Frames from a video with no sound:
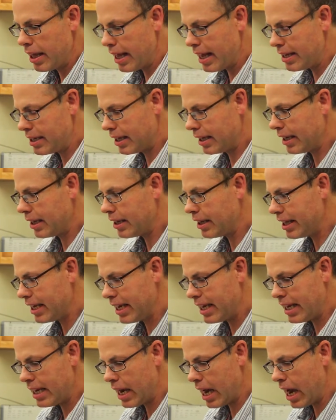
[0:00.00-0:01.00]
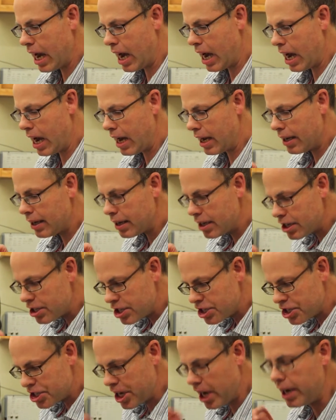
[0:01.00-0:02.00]
the
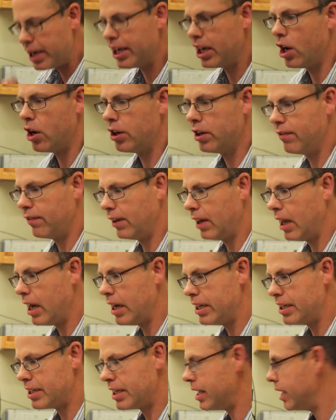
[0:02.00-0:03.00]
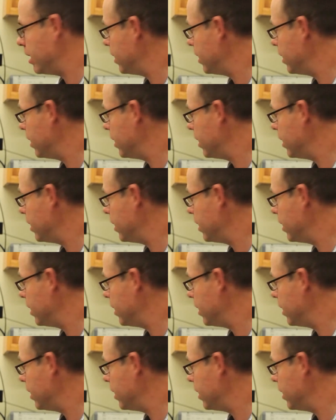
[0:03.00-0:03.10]
shining on of light